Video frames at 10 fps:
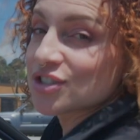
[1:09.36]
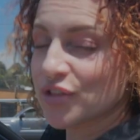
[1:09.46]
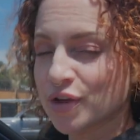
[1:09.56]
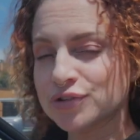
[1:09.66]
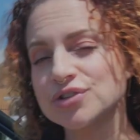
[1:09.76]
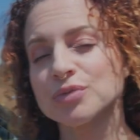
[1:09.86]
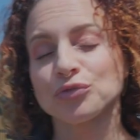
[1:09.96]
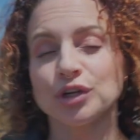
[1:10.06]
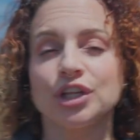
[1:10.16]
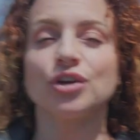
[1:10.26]
So those are
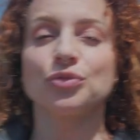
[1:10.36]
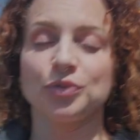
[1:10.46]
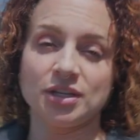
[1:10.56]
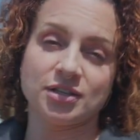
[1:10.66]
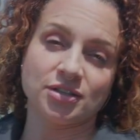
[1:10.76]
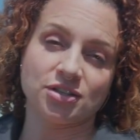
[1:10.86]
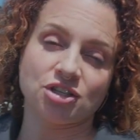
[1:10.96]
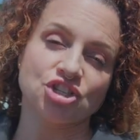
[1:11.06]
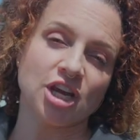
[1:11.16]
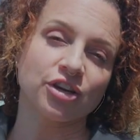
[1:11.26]
some really good reasons
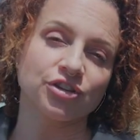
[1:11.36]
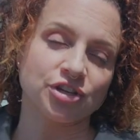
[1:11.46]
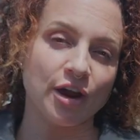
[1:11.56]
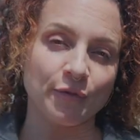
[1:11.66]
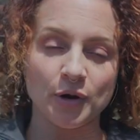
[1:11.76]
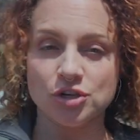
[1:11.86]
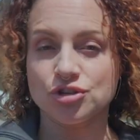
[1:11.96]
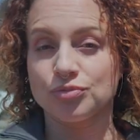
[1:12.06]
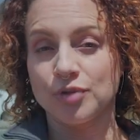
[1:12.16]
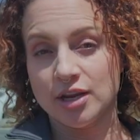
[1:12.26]
to check your tire
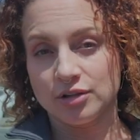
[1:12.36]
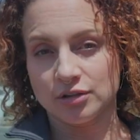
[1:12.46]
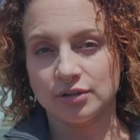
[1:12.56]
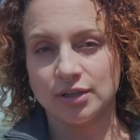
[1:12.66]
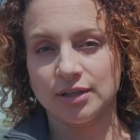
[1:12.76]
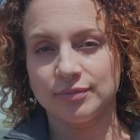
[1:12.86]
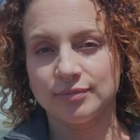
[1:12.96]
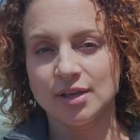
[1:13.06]
pressure regularly.